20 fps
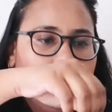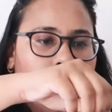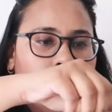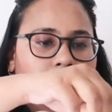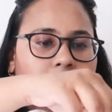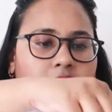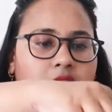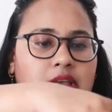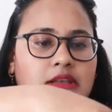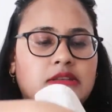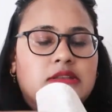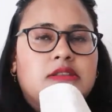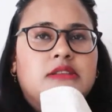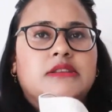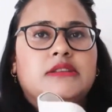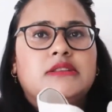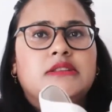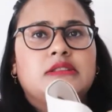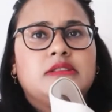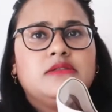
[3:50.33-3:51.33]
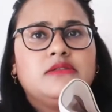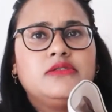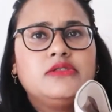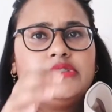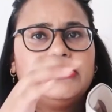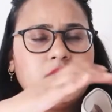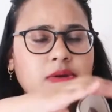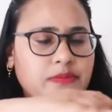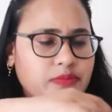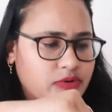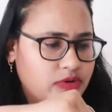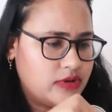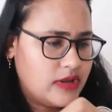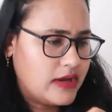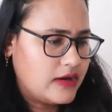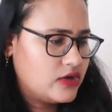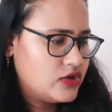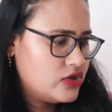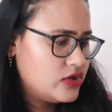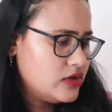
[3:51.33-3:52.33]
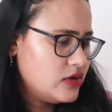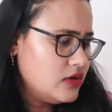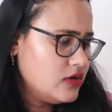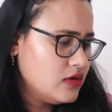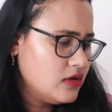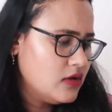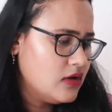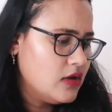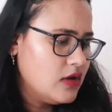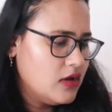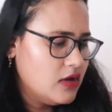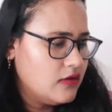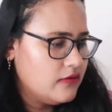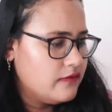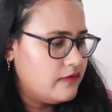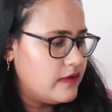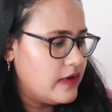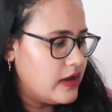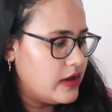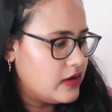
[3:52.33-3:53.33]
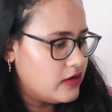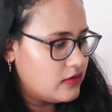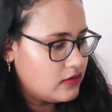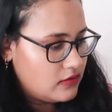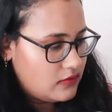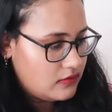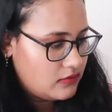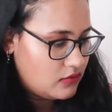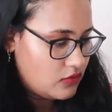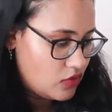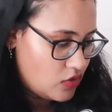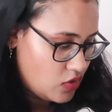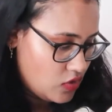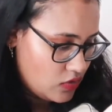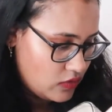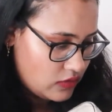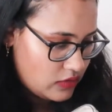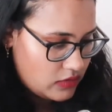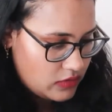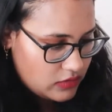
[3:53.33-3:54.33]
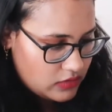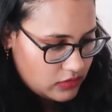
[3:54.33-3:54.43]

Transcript: it has this zip section where, oh,